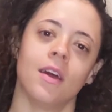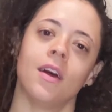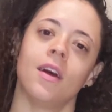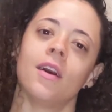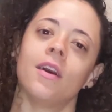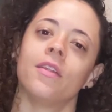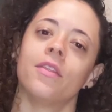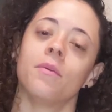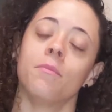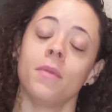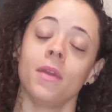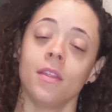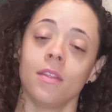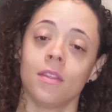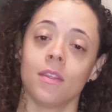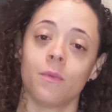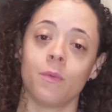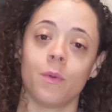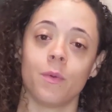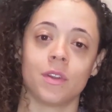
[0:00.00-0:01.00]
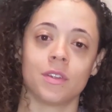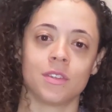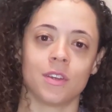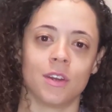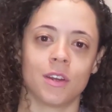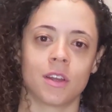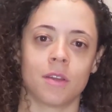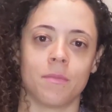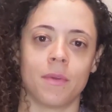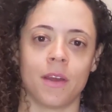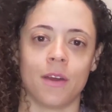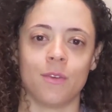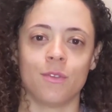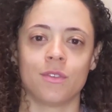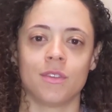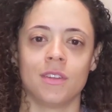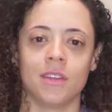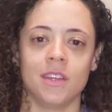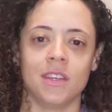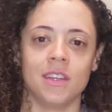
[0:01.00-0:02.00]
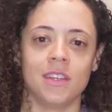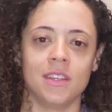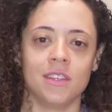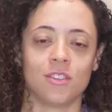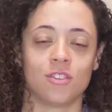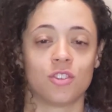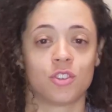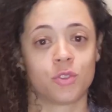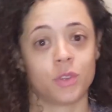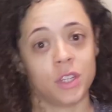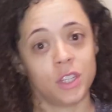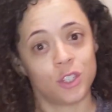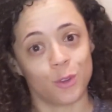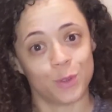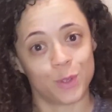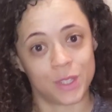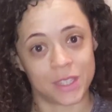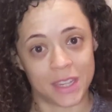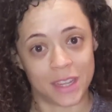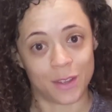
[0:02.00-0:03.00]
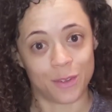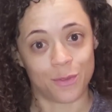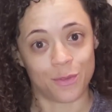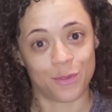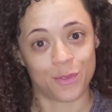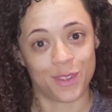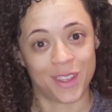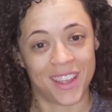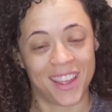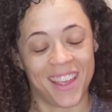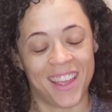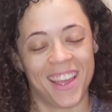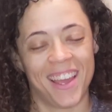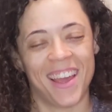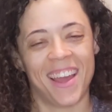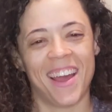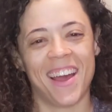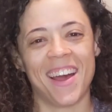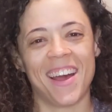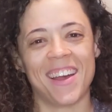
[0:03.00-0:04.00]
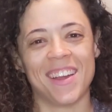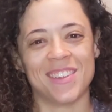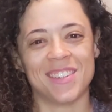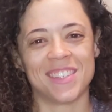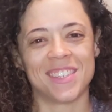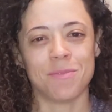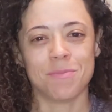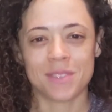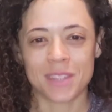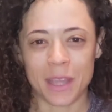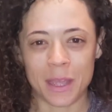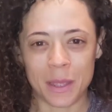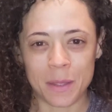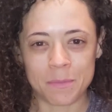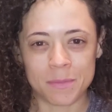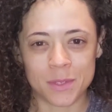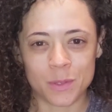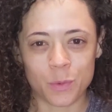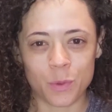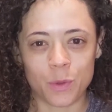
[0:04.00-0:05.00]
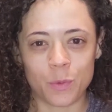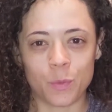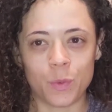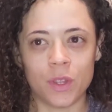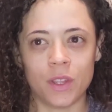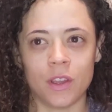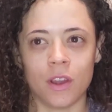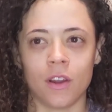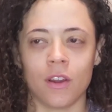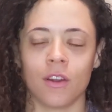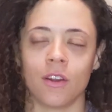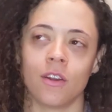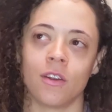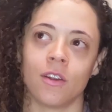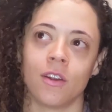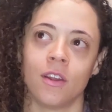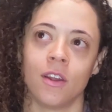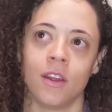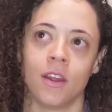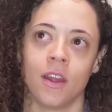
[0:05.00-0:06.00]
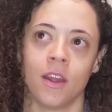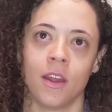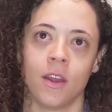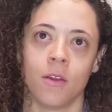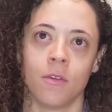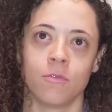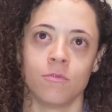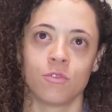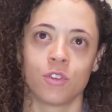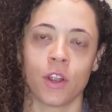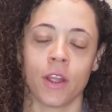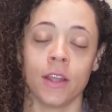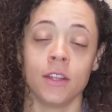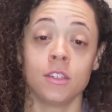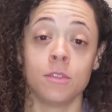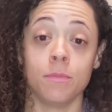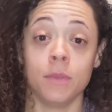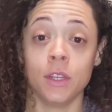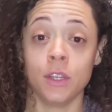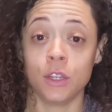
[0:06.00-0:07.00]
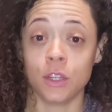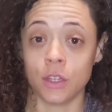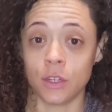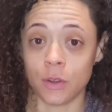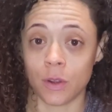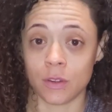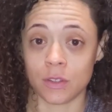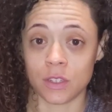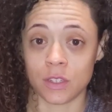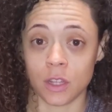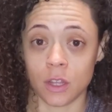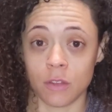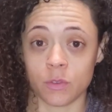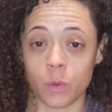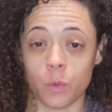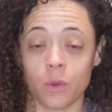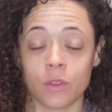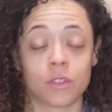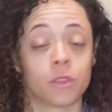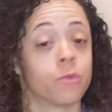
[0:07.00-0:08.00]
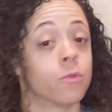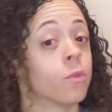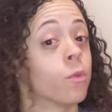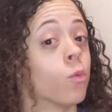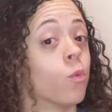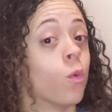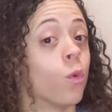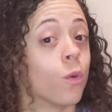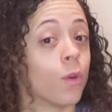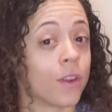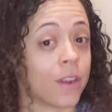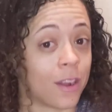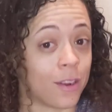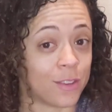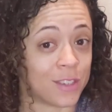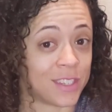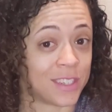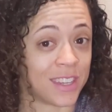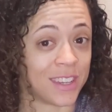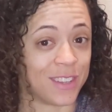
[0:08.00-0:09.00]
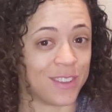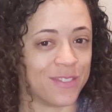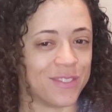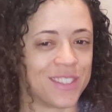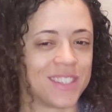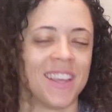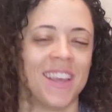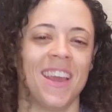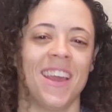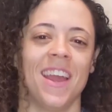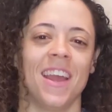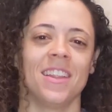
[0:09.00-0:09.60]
The main thing we want to talk about is treat yourself. Sometimes when we are trying to be good to ourselves, we want to reward ourselves.